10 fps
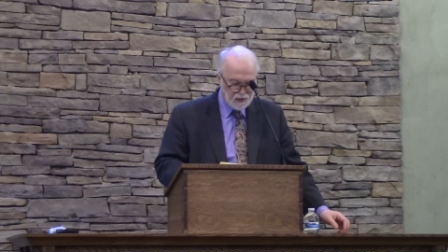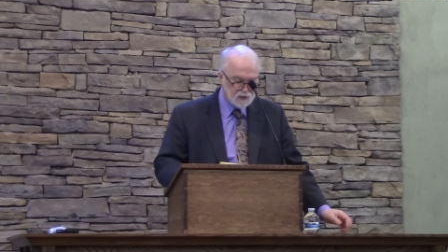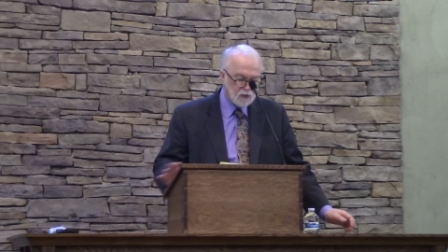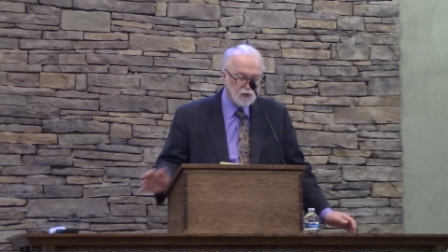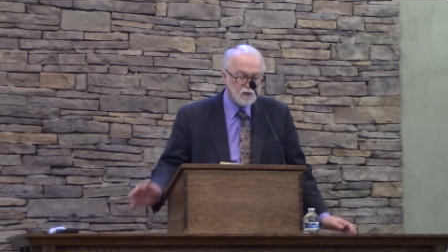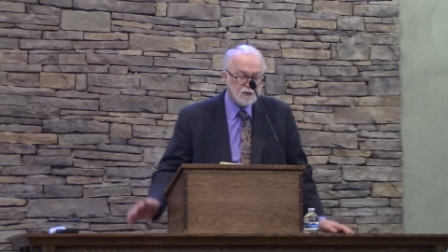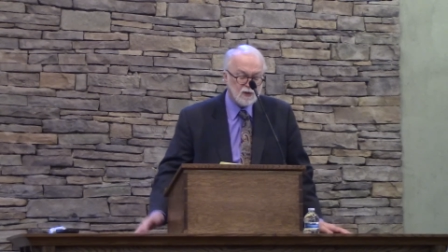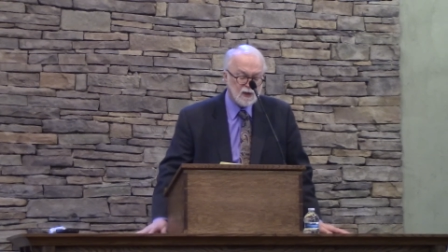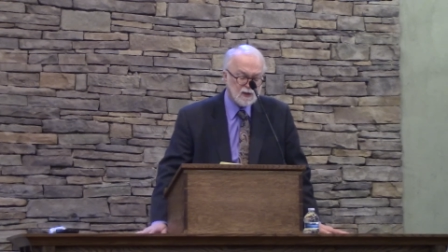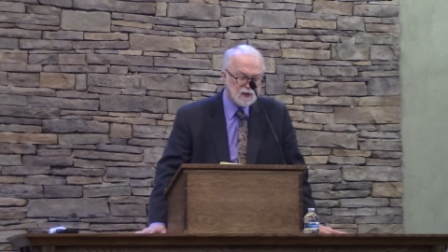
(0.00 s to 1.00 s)
So Luther
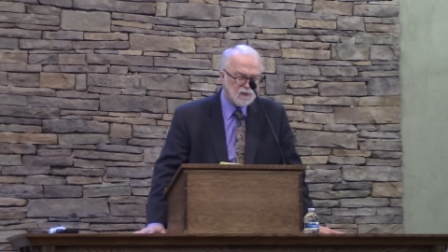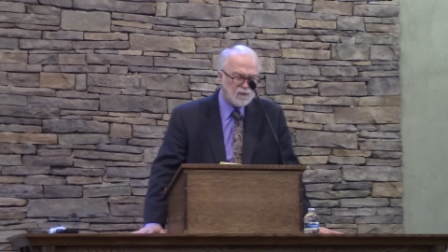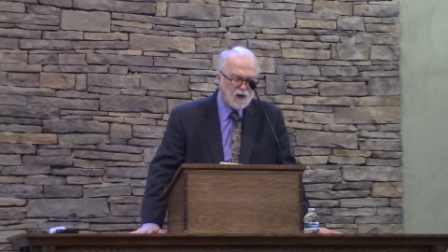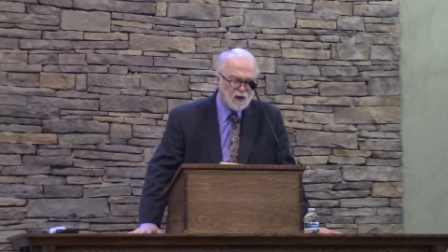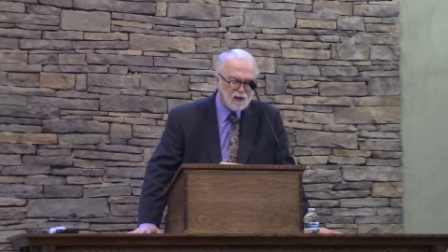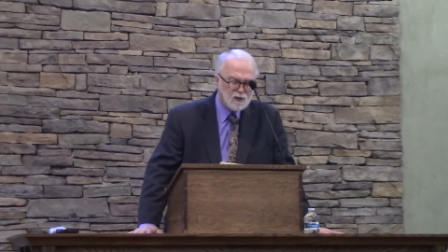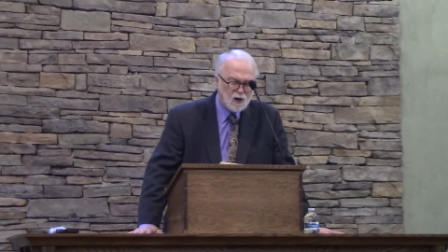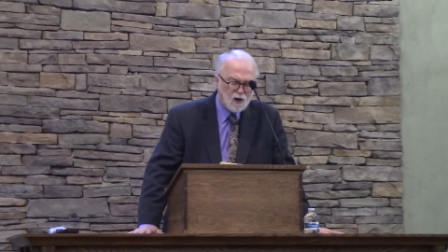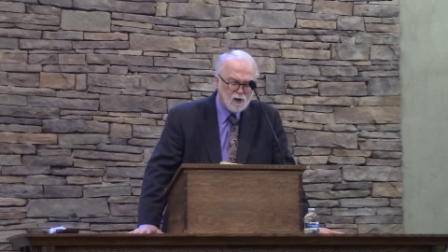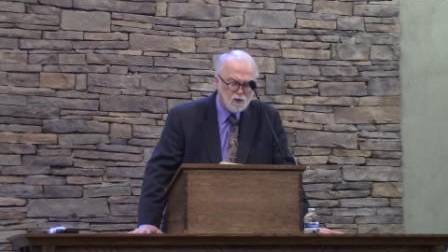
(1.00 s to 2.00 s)
says it's folly to
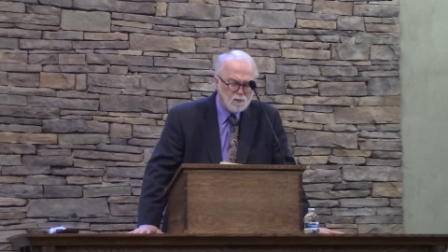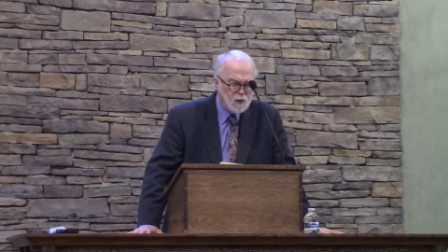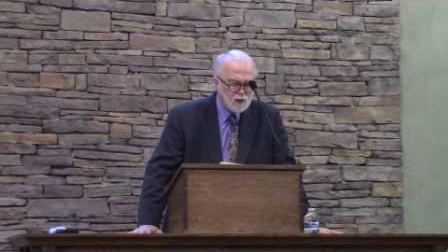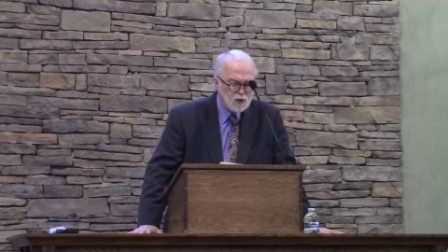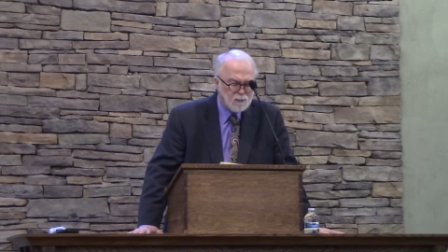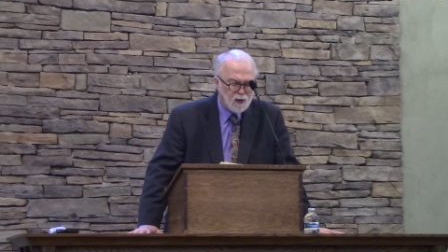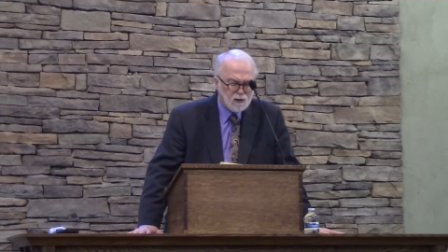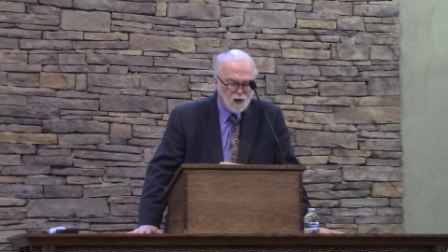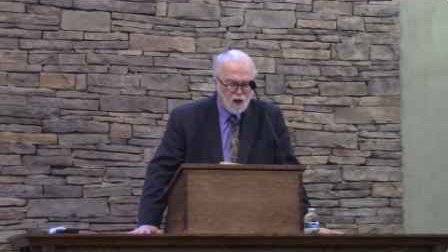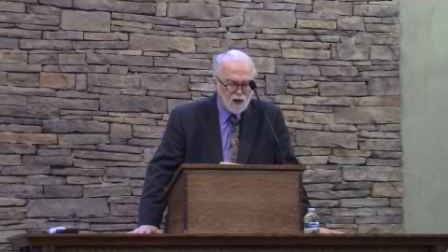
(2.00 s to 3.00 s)
argue much
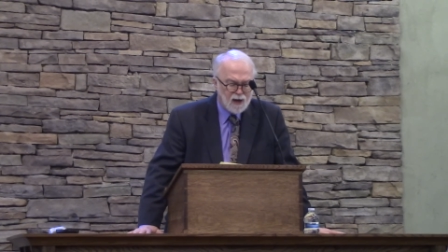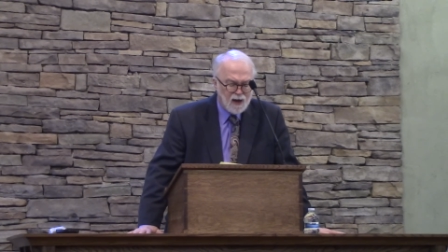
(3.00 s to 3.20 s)
about God